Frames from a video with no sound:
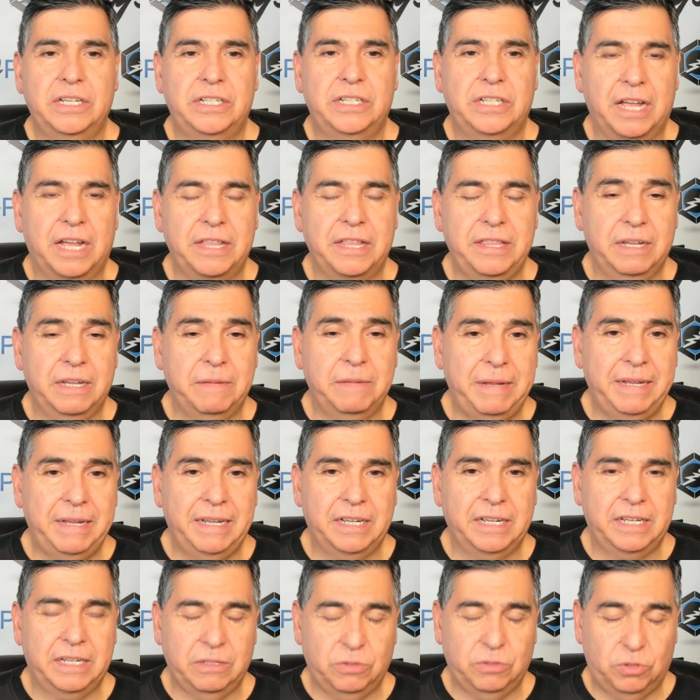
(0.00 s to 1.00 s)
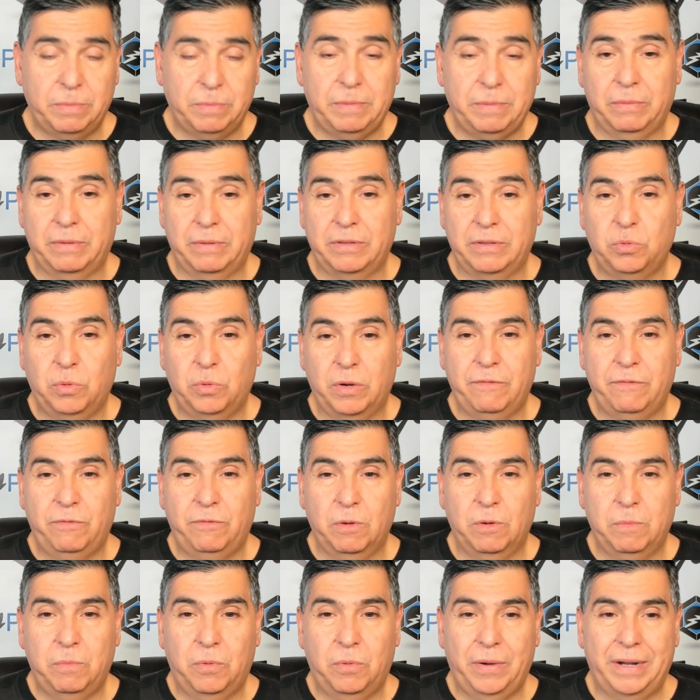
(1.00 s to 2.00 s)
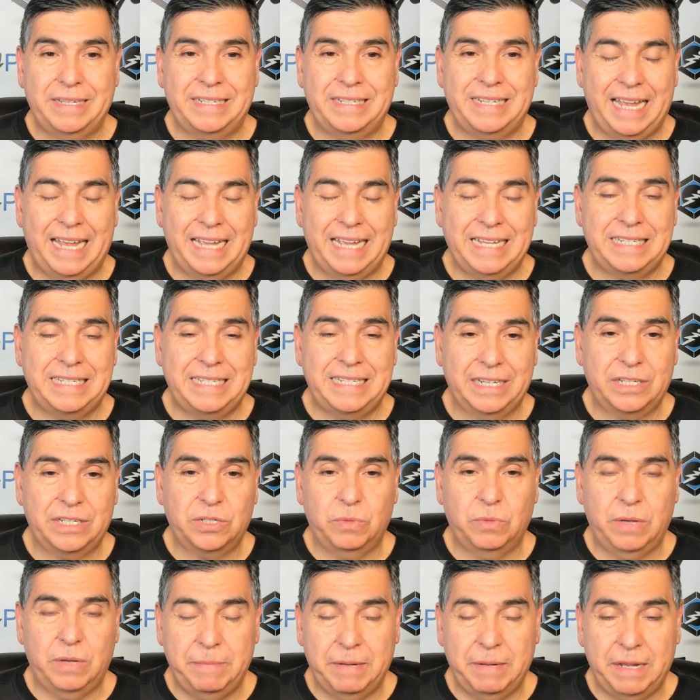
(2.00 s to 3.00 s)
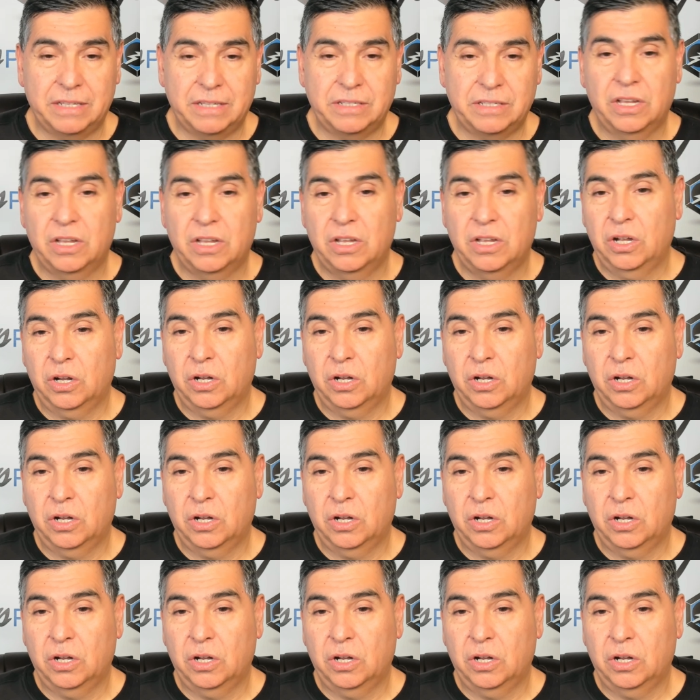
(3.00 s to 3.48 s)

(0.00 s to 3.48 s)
Jonathan Gaminga contributed with twenty-four points and six rebounds.